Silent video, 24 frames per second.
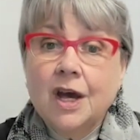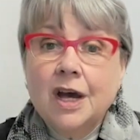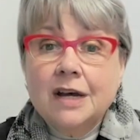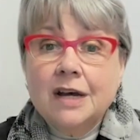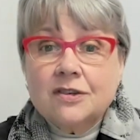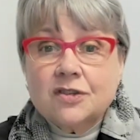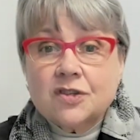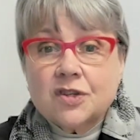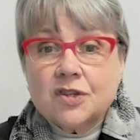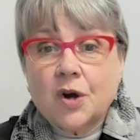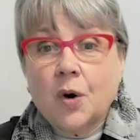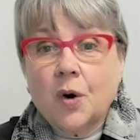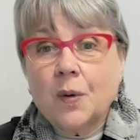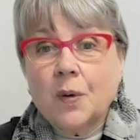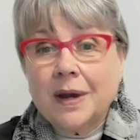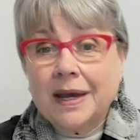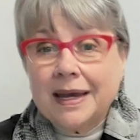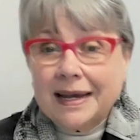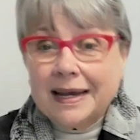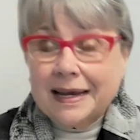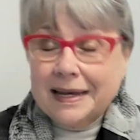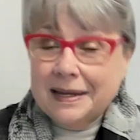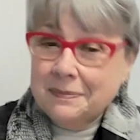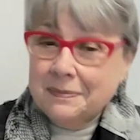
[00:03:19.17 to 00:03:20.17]
So
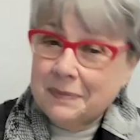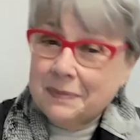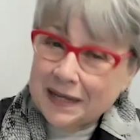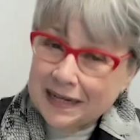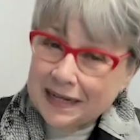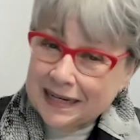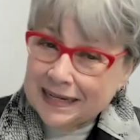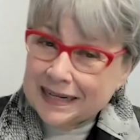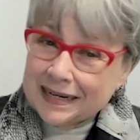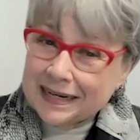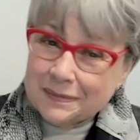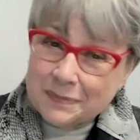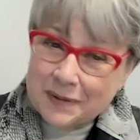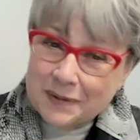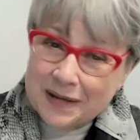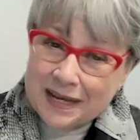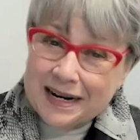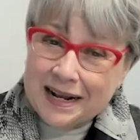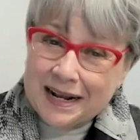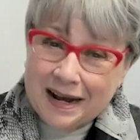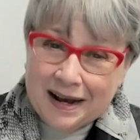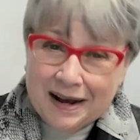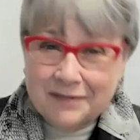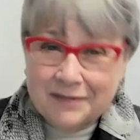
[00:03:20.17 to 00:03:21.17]
it can be a little
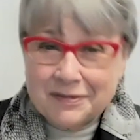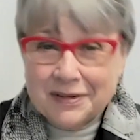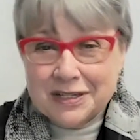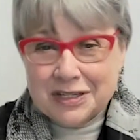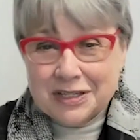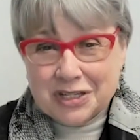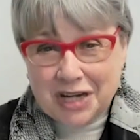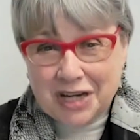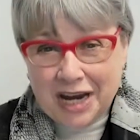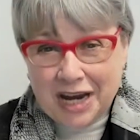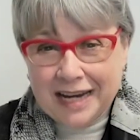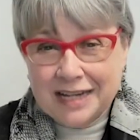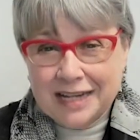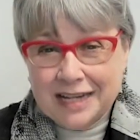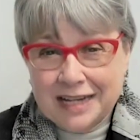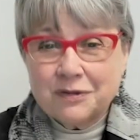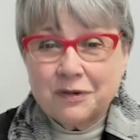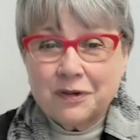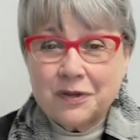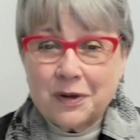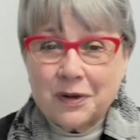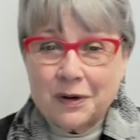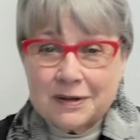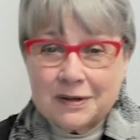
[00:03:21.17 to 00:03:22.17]
bit of a change
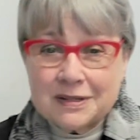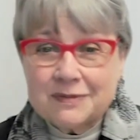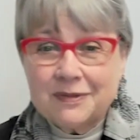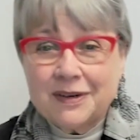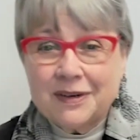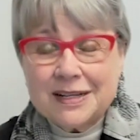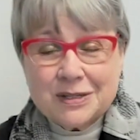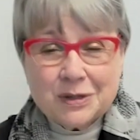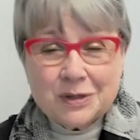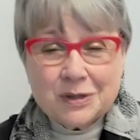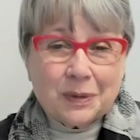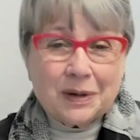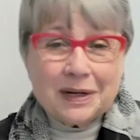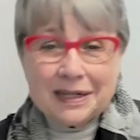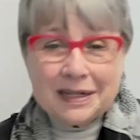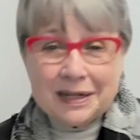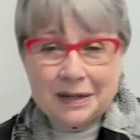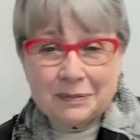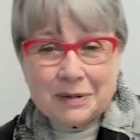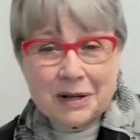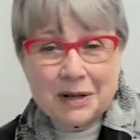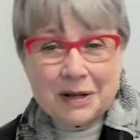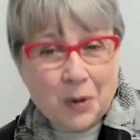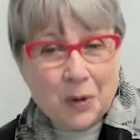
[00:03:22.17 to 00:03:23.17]
for those of us who are a
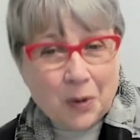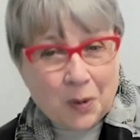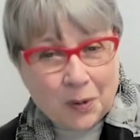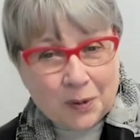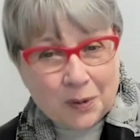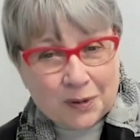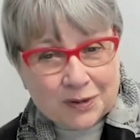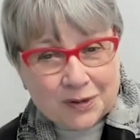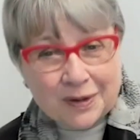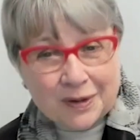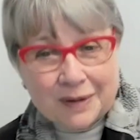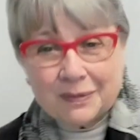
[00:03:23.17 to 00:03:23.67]
little bit older.